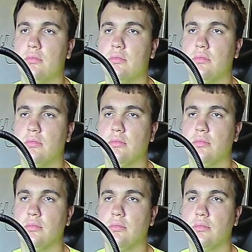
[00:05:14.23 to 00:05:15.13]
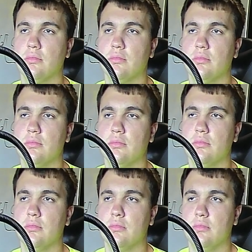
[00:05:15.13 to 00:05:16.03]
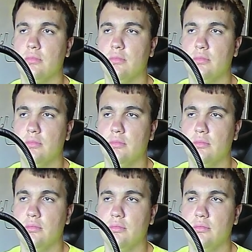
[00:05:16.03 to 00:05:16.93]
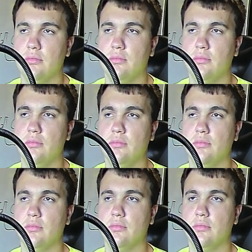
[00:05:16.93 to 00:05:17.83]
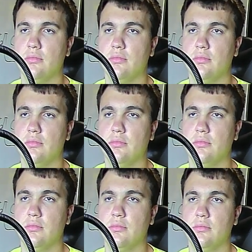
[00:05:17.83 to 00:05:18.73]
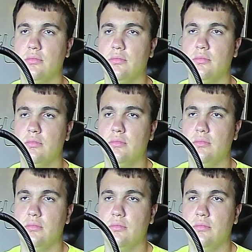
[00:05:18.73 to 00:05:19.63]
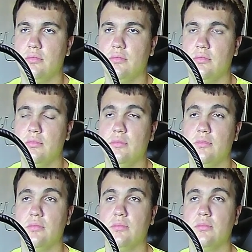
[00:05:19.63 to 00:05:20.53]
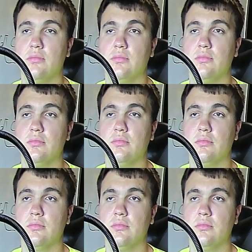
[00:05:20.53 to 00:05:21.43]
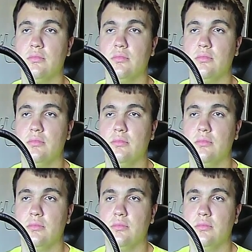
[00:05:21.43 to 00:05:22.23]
This person isn't speaking.